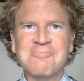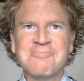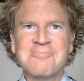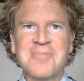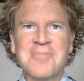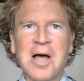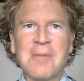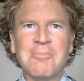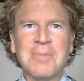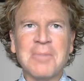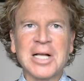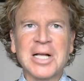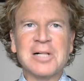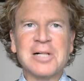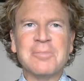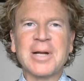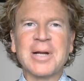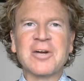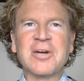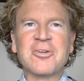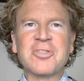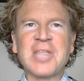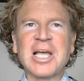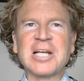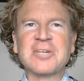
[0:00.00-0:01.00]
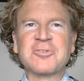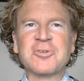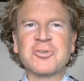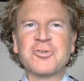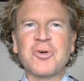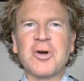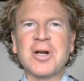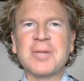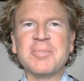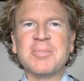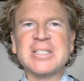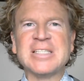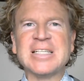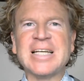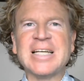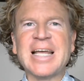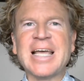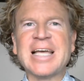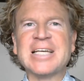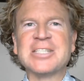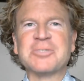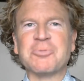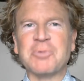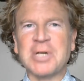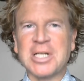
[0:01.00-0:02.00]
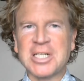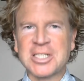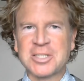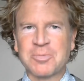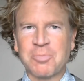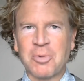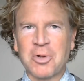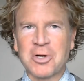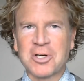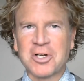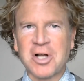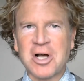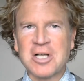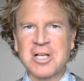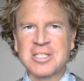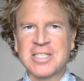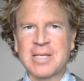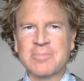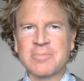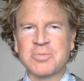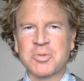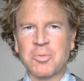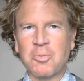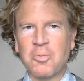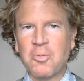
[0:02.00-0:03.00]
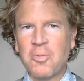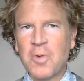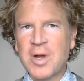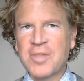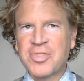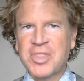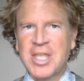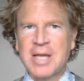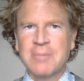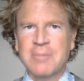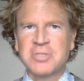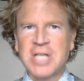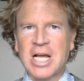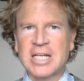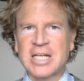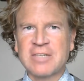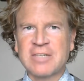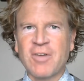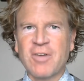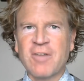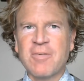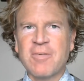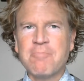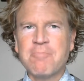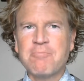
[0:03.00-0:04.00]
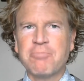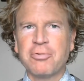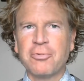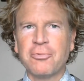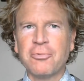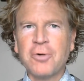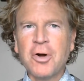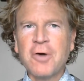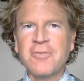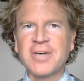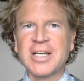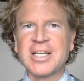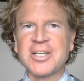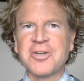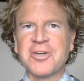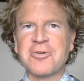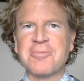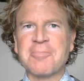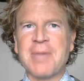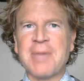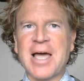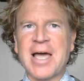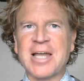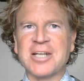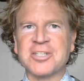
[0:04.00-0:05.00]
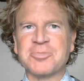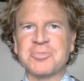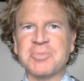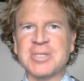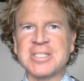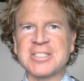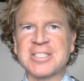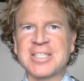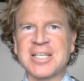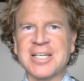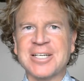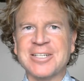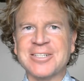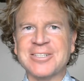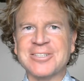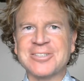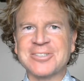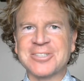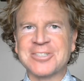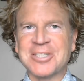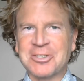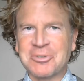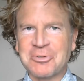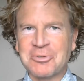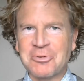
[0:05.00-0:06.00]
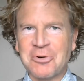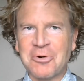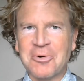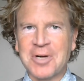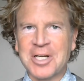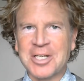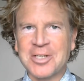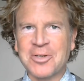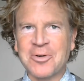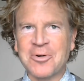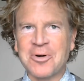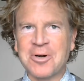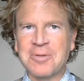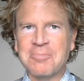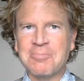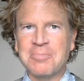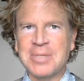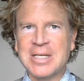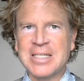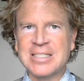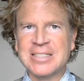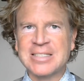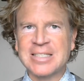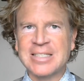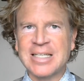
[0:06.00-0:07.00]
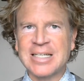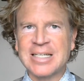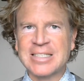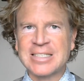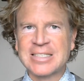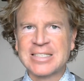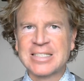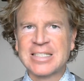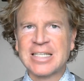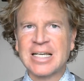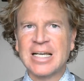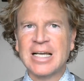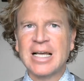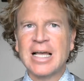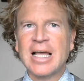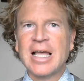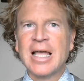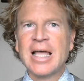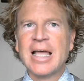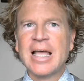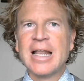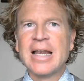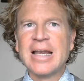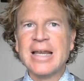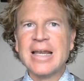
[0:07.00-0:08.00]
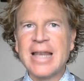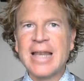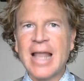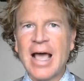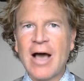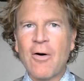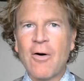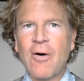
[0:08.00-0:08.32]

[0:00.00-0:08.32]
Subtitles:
I'm Michael Bickert. Thanks for joining me today as we explore concepts with the objective of improving your management skills and growing your business. Now,